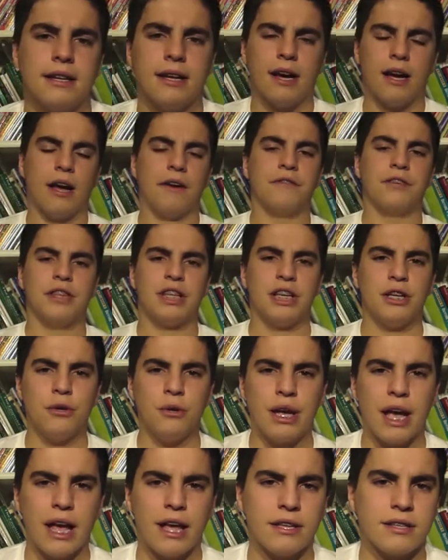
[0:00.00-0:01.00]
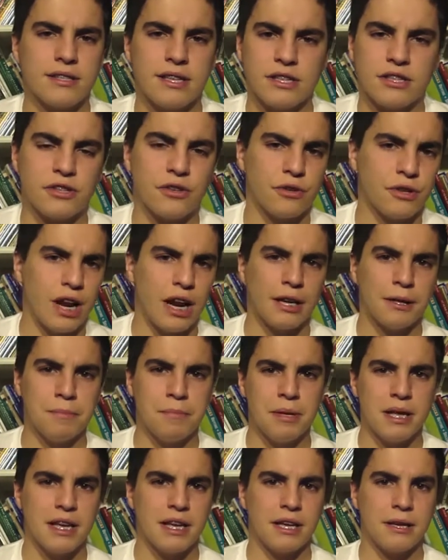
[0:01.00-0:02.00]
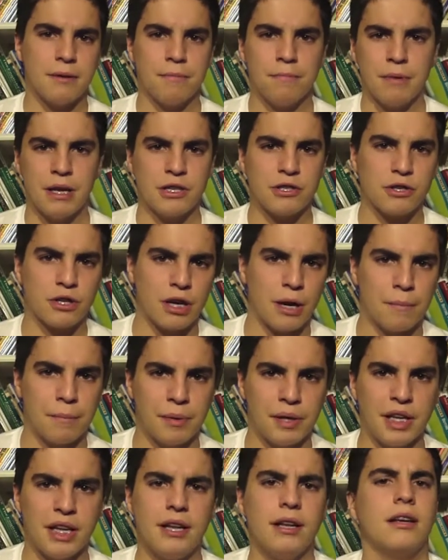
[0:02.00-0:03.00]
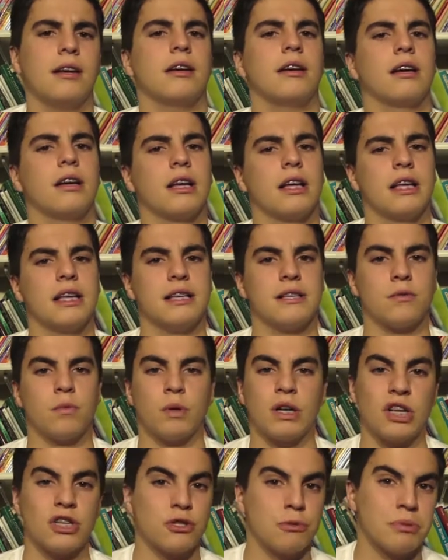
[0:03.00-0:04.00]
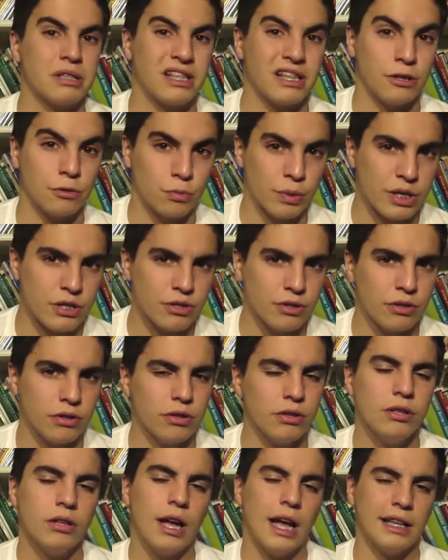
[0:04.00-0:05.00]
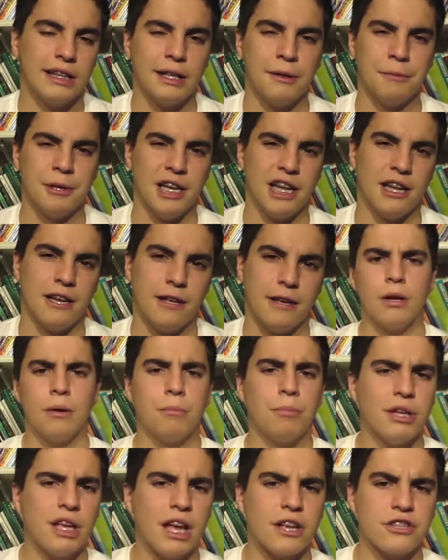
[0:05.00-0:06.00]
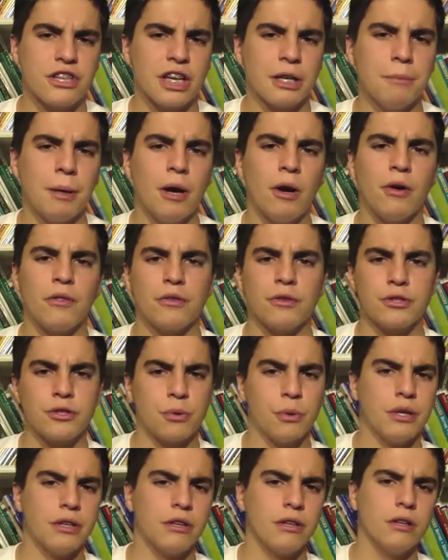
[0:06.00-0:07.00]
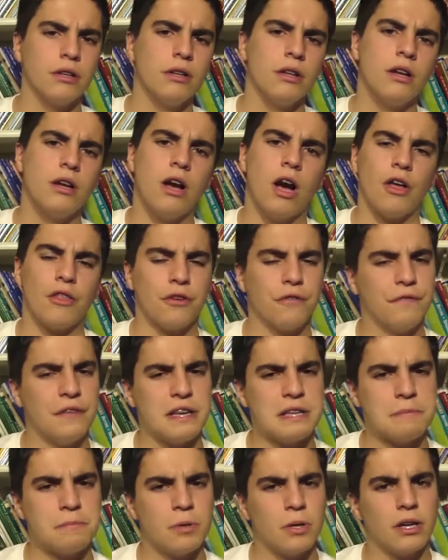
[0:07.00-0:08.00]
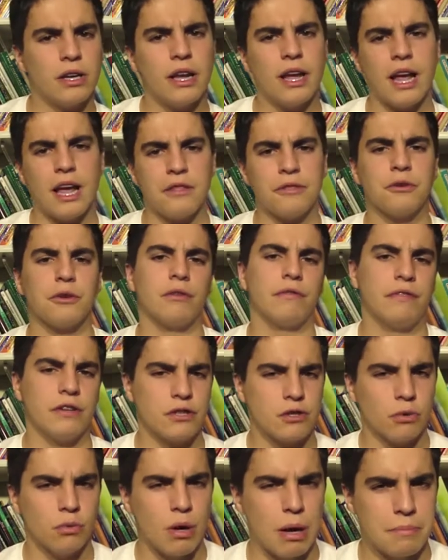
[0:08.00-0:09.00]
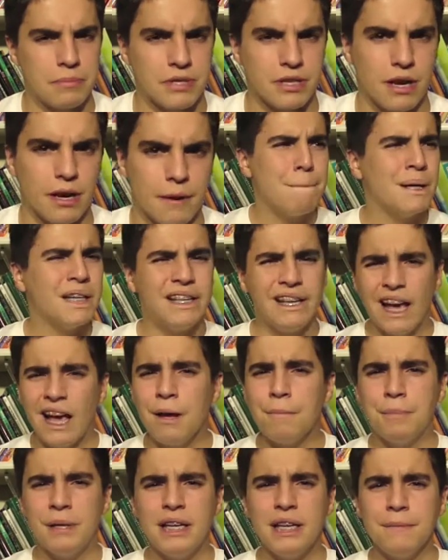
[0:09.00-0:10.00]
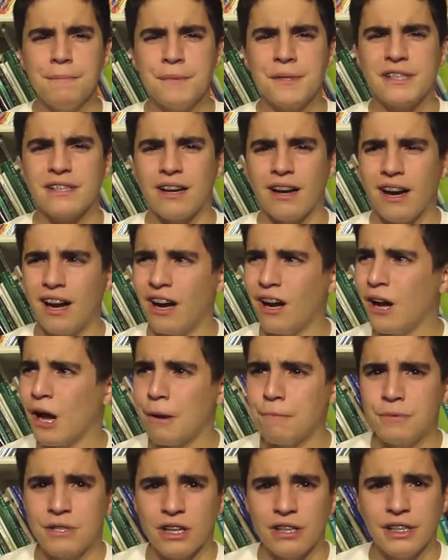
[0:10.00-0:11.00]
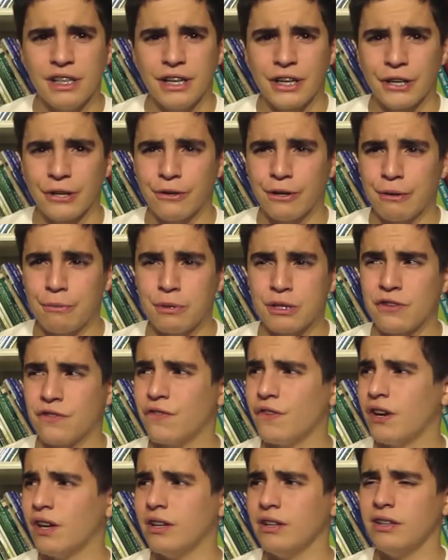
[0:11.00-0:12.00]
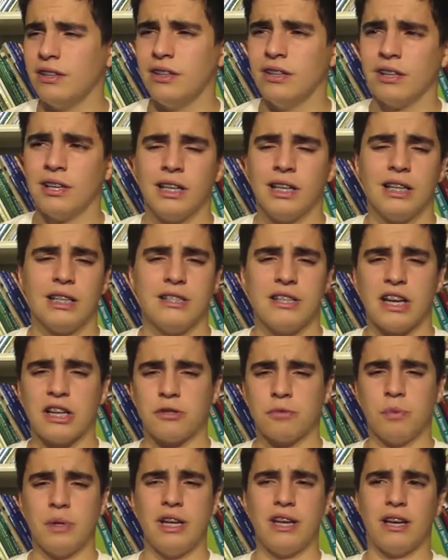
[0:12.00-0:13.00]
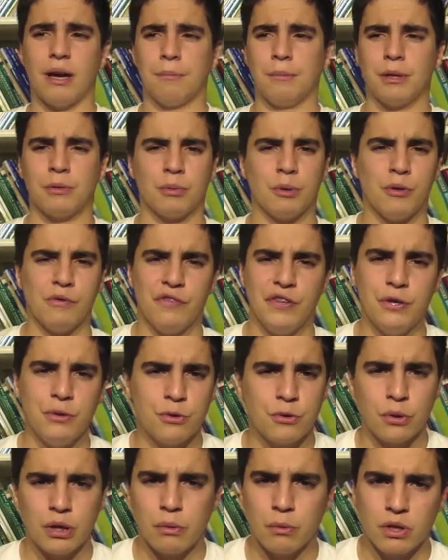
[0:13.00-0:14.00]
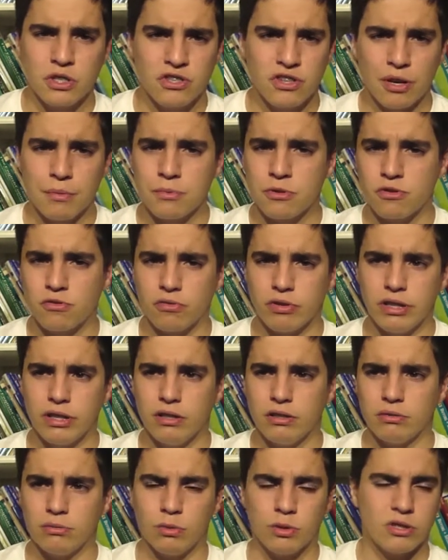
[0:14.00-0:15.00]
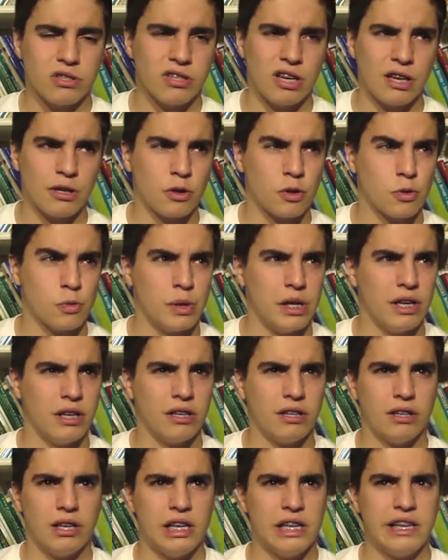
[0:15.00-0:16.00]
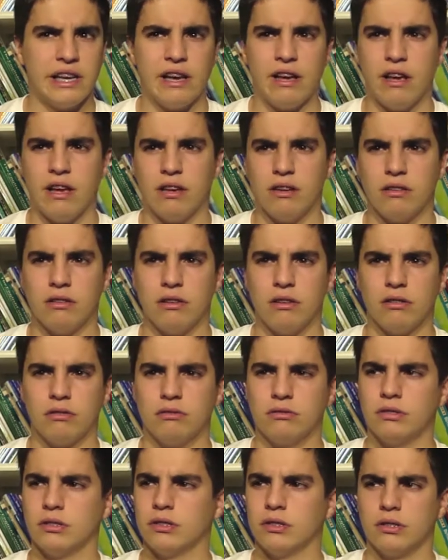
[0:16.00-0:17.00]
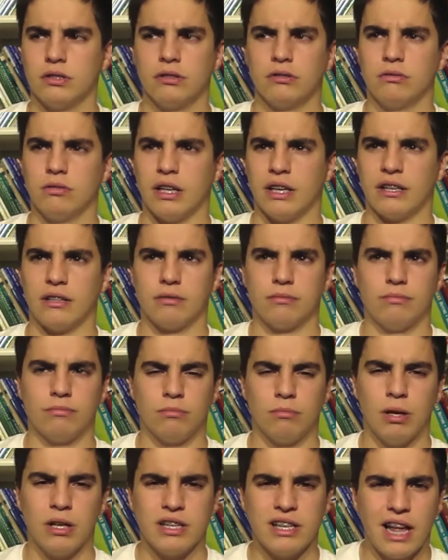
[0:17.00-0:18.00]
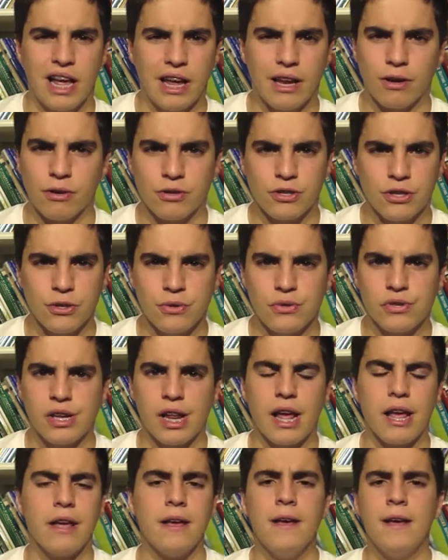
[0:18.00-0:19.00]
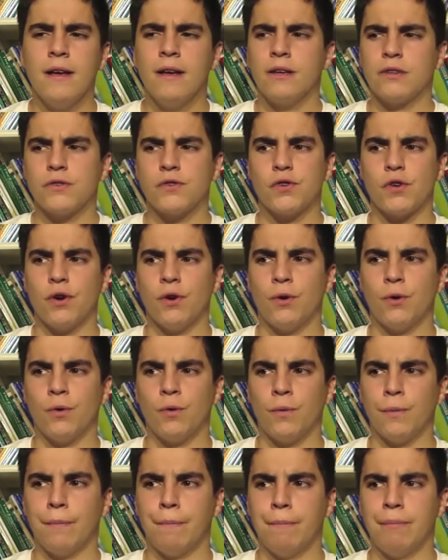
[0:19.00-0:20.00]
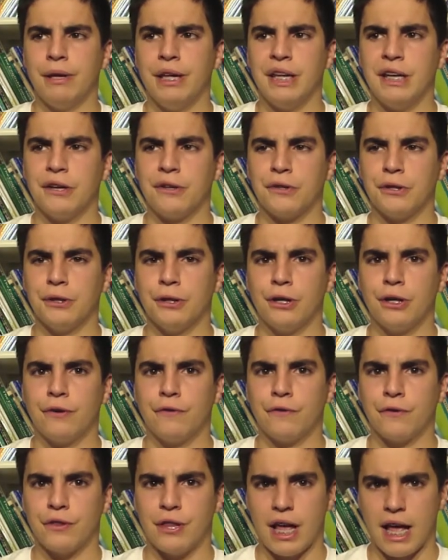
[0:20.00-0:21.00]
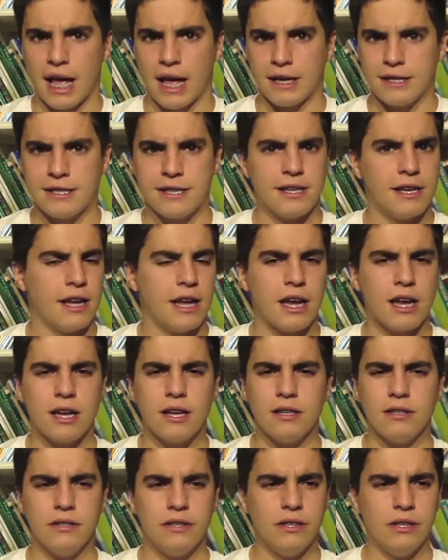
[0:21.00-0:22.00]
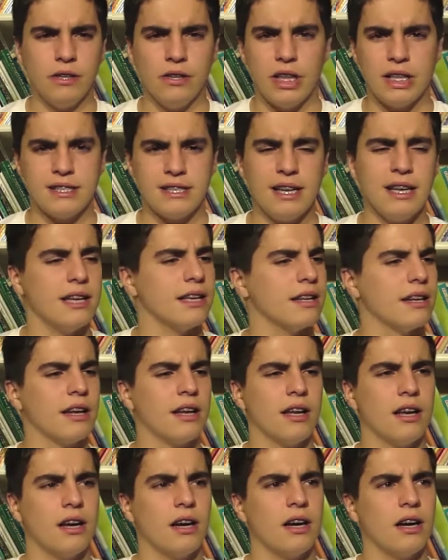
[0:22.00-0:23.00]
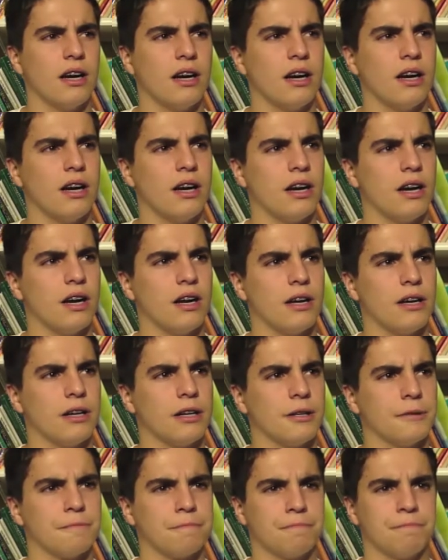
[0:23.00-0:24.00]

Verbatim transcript: uh, everything you get, since they're not a big major company, is 100% original and limited. But yeah, check them out on their Twitter on their Facebook and their official website. But yeah, peeps, uh, I'm done here. It was fun. Next week, I'm going to review 21 Jump Street, which next week, aka, you know, like Monday or Tuesday. So be on the look for that. And, you know, that's it. Uh,